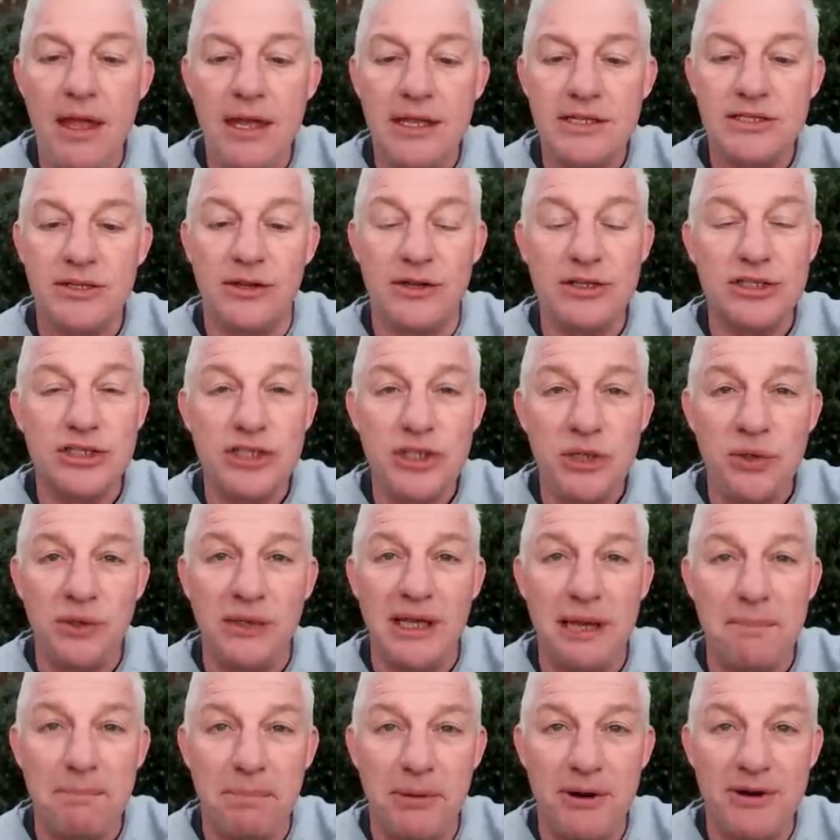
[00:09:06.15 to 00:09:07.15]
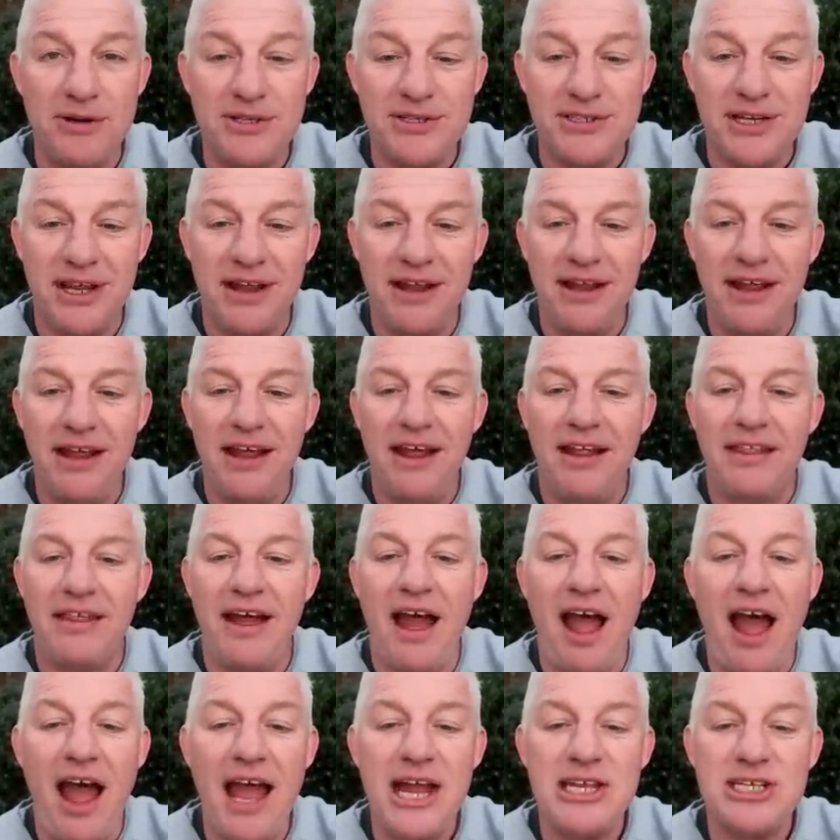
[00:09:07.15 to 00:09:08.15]
So there's two limpers. The
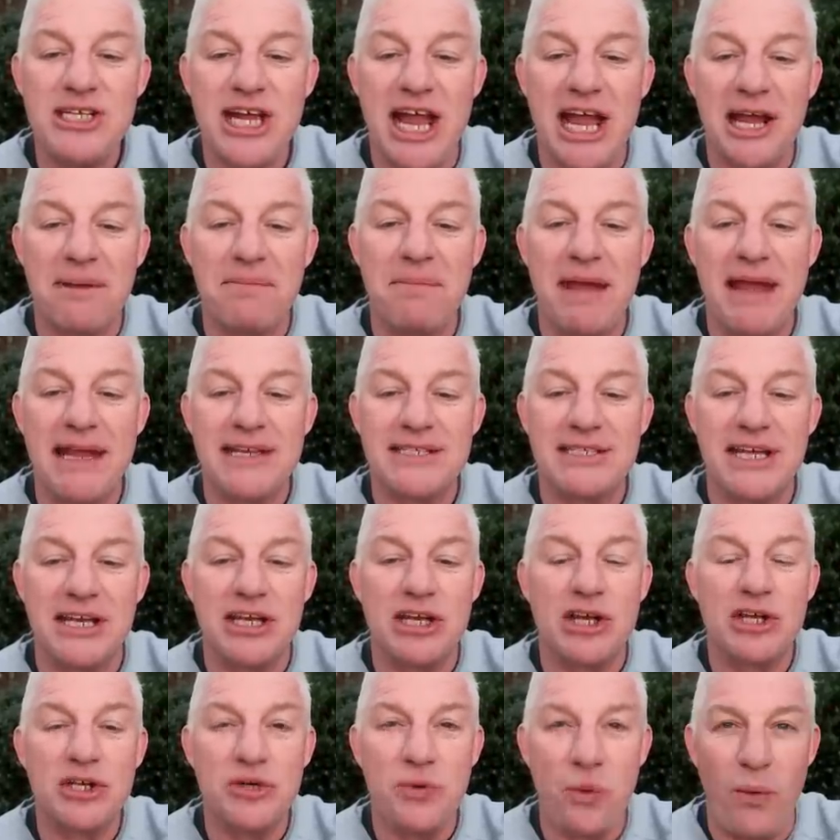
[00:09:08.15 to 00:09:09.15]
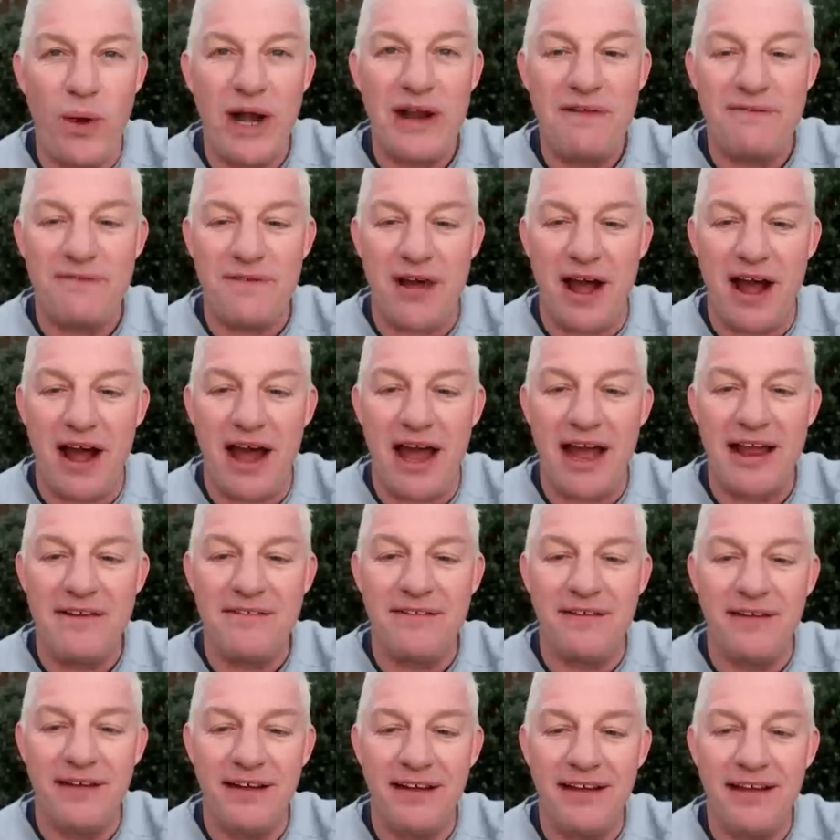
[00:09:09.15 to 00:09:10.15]
hijack makes it 25.